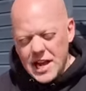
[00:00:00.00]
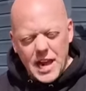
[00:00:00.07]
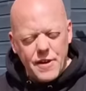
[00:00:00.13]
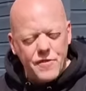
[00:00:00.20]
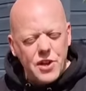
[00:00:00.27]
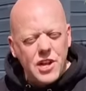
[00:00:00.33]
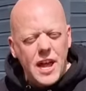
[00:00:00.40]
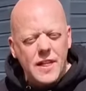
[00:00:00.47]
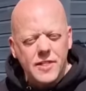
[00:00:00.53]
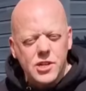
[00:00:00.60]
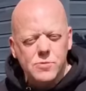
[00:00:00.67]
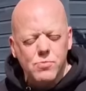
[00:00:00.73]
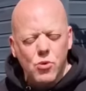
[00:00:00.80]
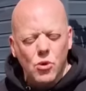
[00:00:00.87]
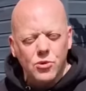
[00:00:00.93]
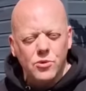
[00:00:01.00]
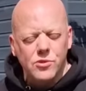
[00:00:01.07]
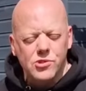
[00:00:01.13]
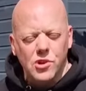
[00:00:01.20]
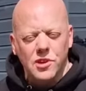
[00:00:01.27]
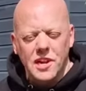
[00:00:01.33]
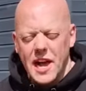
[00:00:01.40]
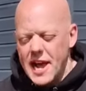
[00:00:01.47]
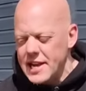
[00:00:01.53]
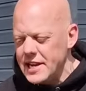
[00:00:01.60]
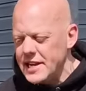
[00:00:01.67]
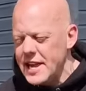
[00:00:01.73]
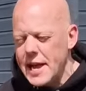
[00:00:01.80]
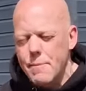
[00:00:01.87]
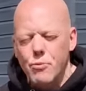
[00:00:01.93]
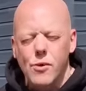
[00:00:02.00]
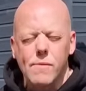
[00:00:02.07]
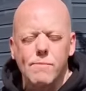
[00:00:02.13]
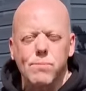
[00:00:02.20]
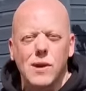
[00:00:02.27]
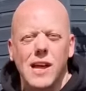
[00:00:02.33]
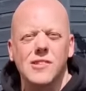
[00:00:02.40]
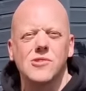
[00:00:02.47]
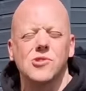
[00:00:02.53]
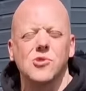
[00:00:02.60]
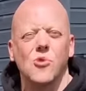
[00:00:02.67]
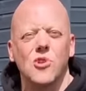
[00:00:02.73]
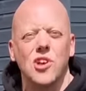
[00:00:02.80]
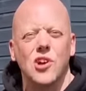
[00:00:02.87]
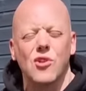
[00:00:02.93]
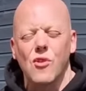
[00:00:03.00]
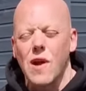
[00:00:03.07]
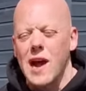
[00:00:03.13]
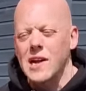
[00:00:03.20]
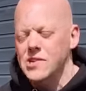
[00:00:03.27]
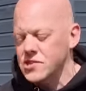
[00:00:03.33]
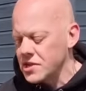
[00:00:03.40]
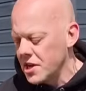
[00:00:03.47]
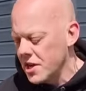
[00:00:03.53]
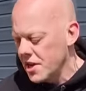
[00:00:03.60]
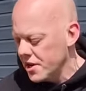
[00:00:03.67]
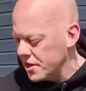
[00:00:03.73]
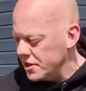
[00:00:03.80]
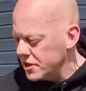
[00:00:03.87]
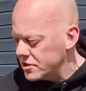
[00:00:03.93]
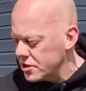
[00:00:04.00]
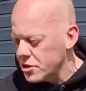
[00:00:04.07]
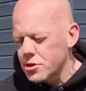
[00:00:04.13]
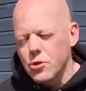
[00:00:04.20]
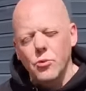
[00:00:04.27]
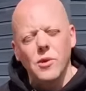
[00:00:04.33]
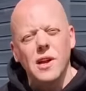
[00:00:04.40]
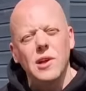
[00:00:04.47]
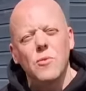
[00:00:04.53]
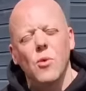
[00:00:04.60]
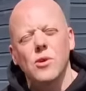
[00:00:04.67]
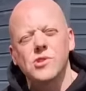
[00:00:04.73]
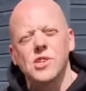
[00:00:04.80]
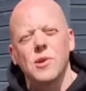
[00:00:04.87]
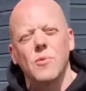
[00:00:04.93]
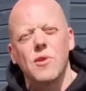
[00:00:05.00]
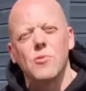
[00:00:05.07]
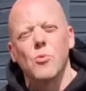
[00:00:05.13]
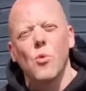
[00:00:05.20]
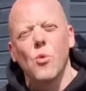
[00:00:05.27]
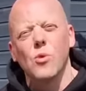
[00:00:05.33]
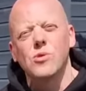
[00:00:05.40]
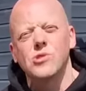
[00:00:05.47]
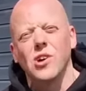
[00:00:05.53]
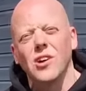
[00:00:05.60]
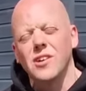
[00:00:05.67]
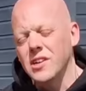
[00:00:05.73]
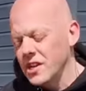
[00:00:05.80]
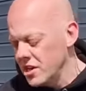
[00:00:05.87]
If you get this product on any neighbouring plants or your grass, you need to thoroughly wash it with water